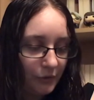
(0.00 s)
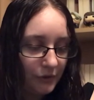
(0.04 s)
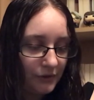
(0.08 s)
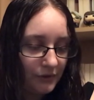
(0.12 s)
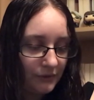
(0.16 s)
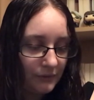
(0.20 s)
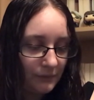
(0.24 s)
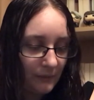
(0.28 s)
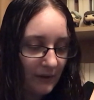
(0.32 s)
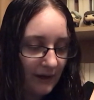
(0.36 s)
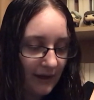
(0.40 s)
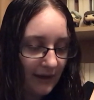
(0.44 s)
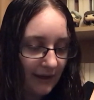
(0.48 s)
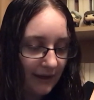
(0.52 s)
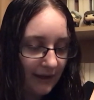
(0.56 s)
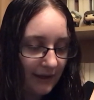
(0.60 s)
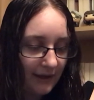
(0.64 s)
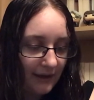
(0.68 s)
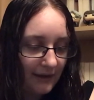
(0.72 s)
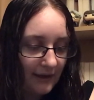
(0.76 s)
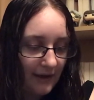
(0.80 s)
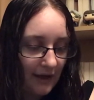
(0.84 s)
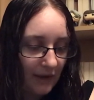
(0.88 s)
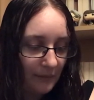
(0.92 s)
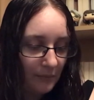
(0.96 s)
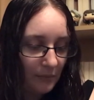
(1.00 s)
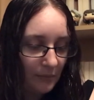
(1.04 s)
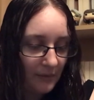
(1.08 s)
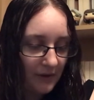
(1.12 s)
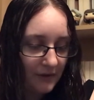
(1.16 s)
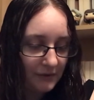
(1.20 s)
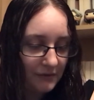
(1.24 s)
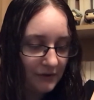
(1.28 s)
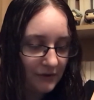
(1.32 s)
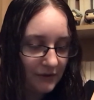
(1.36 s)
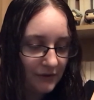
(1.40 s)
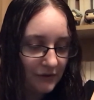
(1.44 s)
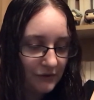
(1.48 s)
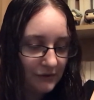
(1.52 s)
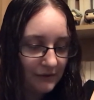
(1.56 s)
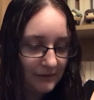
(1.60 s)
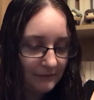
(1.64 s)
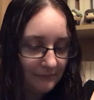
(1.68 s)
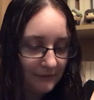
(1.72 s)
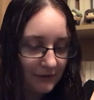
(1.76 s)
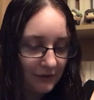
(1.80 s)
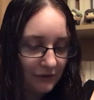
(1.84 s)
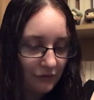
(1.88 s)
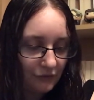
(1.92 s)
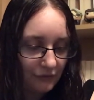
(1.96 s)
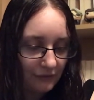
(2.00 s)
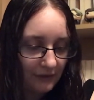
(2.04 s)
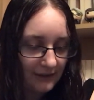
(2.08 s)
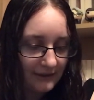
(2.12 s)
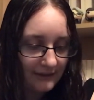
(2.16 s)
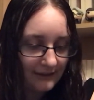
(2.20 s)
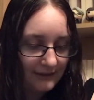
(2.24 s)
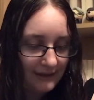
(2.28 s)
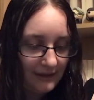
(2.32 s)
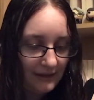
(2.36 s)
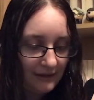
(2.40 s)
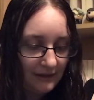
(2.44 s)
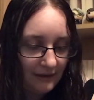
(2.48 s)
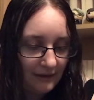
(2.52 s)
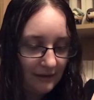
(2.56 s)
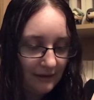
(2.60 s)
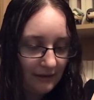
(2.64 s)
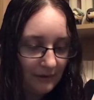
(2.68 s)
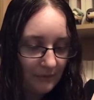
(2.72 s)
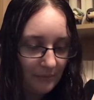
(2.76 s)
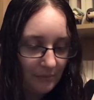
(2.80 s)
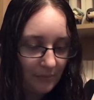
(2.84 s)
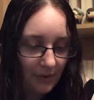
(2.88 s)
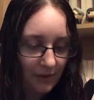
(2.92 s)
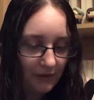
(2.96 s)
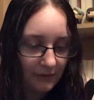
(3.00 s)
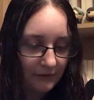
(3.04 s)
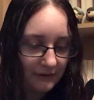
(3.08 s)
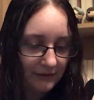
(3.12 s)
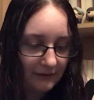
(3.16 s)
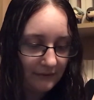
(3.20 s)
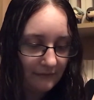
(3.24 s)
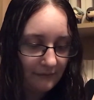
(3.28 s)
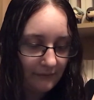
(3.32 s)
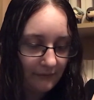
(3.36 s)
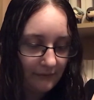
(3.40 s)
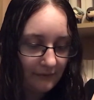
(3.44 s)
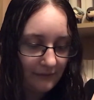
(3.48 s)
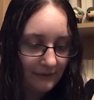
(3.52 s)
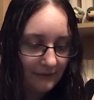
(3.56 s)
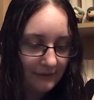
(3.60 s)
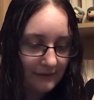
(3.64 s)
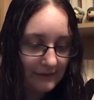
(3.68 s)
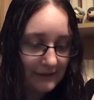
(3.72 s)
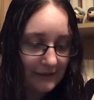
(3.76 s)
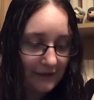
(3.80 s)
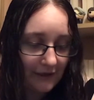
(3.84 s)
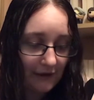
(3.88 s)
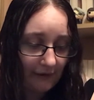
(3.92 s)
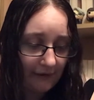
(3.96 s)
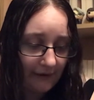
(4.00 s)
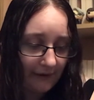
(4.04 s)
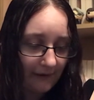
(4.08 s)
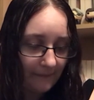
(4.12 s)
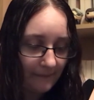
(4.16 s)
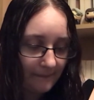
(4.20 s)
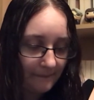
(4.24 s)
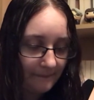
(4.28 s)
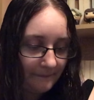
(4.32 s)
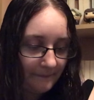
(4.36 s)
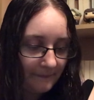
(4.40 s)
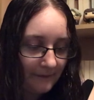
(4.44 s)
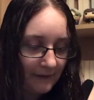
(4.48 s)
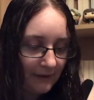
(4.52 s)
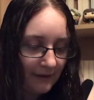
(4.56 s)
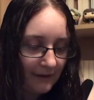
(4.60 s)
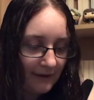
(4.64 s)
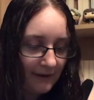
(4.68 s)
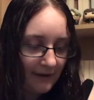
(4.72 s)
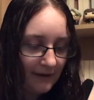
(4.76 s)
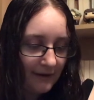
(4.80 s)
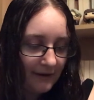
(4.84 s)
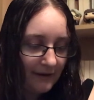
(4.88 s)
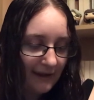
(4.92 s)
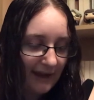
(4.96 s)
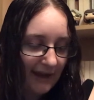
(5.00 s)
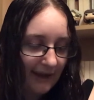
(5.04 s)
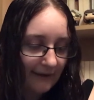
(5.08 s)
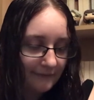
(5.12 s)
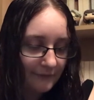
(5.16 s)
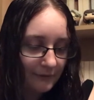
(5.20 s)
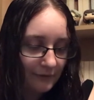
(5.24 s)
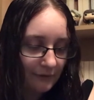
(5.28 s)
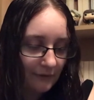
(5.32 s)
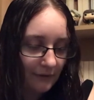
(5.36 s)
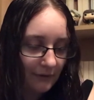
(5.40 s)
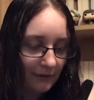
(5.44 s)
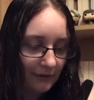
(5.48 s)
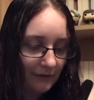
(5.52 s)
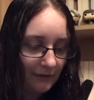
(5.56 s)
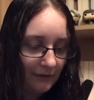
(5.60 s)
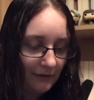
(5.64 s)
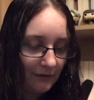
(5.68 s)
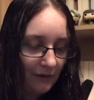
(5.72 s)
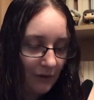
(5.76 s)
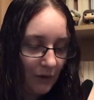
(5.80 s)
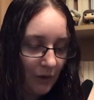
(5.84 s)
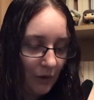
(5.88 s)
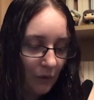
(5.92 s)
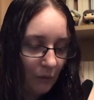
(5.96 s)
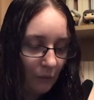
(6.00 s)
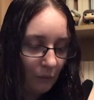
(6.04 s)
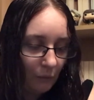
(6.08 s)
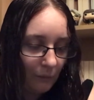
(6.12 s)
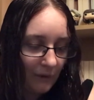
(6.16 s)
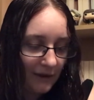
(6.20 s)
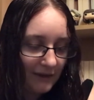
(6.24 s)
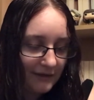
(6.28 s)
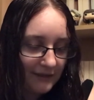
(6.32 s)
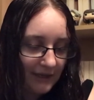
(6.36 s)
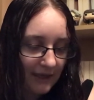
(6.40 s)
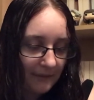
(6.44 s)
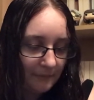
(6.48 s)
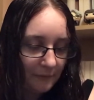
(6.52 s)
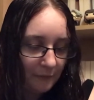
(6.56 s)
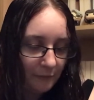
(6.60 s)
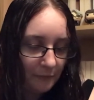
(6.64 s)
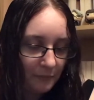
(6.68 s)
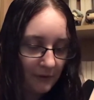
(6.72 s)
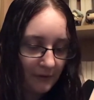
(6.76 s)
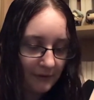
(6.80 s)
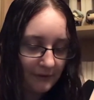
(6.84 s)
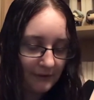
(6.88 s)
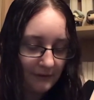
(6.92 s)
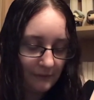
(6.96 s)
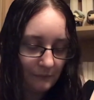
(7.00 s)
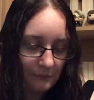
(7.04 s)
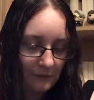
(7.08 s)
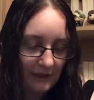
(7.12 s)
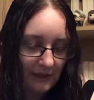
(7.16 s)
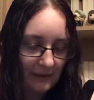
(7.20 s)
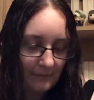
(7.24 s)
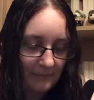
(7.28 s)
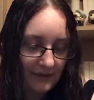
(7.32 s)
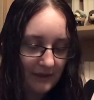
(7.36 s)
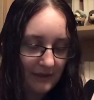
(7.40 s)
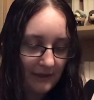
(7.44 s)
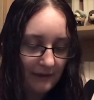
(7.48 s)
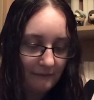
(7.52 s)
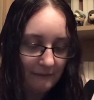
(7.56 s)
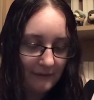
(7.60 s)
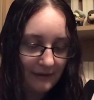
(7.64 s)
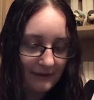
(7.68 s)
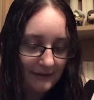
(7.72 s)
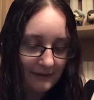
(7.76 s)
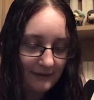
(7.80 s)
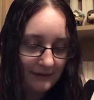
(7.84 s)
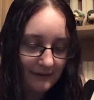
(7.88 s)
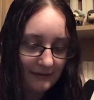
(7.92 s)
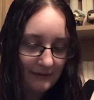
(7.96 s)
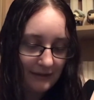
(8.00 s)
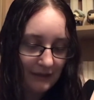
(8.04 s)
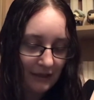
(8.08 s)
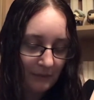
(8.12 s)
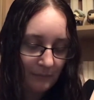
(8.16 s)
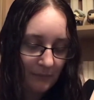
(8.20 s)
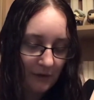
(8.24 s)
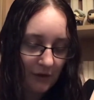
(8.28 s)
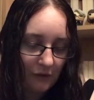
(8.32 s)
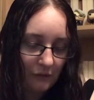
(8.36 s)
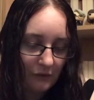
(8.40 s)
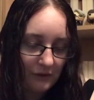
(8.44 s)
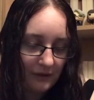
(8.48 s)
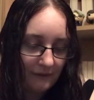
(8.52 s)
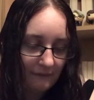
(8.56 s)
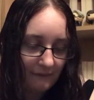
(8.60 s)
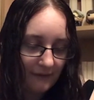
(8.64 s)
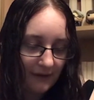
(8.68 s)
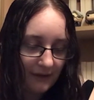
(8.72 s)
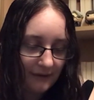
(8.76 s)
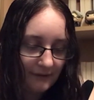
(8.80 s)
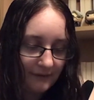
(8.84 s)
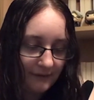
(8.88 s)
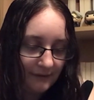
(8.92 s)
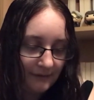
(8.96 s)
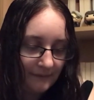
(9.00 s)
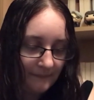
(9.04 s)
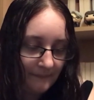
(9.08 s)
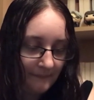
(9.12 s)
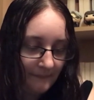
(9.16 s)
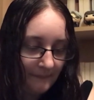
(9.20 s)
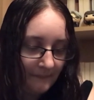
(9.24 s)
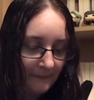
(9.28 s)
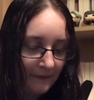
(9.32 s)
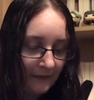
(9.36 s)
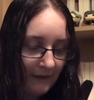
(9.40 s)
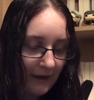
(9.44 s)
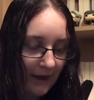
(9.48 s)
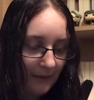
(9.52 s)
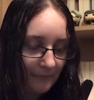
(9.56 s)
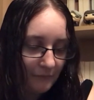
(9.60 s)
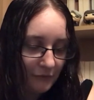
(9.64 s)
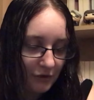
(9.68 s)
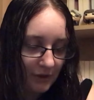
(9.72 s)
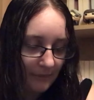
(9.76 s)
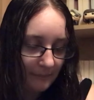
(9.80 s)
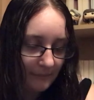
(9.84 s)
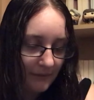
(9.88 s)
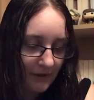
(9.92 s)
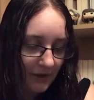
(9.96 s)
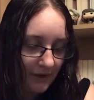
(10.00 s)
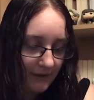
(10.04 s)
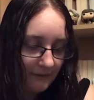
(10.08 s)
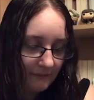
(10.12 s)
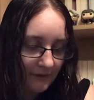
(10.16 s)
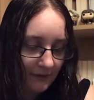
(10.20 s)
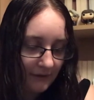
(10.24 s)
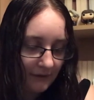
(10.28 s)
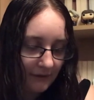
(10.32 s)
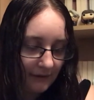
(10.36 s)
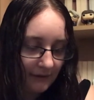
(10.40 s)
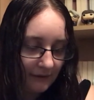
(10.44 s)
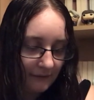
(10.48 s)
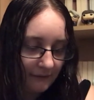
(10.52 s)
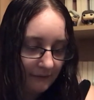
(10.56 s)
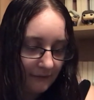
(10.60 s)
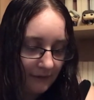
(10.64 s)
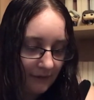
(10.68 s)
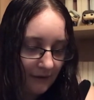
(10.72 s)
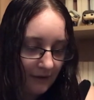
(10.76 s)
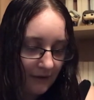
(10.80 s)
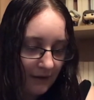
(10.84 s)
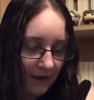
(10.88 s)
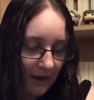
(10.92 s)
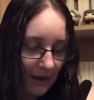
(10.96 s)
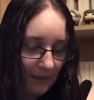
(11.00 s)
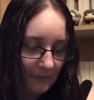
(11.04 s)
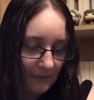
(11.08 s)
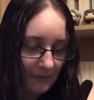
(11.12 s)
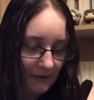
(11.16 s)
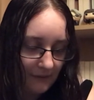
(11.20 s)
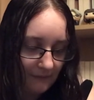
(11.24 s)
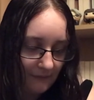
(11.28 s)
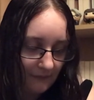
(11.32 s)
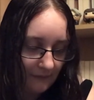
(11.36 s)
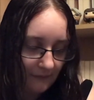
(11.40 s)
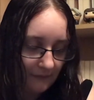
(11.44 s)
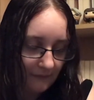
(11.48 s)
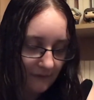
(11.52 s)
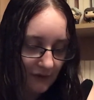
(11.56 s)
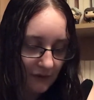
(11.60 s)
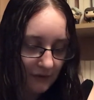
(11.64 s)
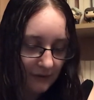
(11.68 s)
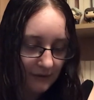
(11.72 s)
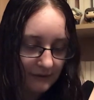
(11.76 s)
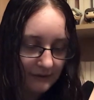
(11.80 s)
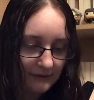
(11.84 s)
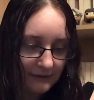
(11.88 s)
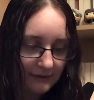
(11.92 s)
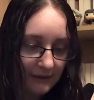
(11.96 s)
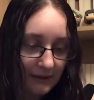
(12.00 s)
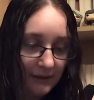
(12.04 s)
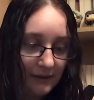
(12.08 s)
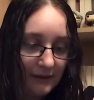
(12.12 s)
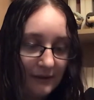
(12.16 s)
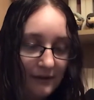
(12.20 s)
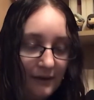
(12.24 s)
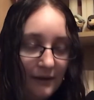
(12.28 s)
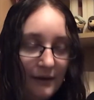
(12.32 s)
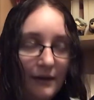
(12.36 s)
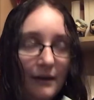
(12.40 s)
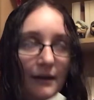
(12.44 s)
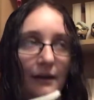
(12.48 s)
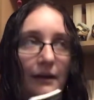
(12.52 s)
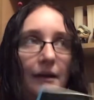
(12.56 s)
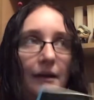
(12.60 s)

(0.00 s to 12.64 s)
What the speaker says: Which is why I'm about to do something crazy, impulsive, daring. After all, what type of person would I be if I didn't take my own advice? I'm jumping off the cliff. I'm living fearlessly.